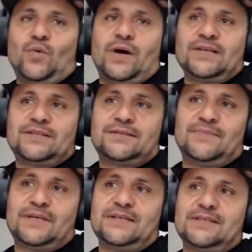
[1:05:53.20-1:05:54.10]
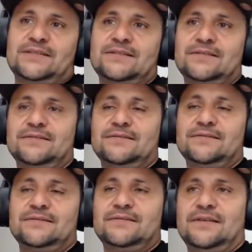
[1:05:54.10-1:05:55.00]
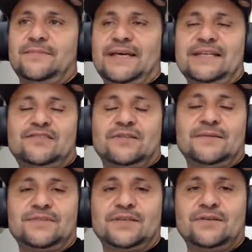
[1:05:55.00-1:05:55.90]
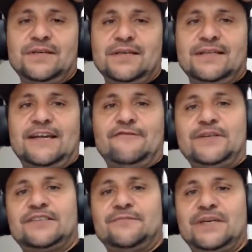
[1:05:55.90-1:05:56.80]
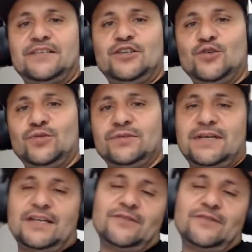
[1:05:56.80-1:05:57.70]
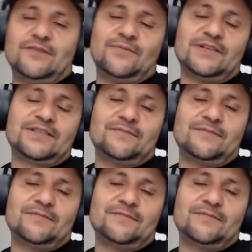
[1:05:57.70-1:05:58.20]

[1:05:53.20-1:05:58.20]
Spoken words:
watch because I'm not into them. So not everybody's going to be into you. Not everybody's going to be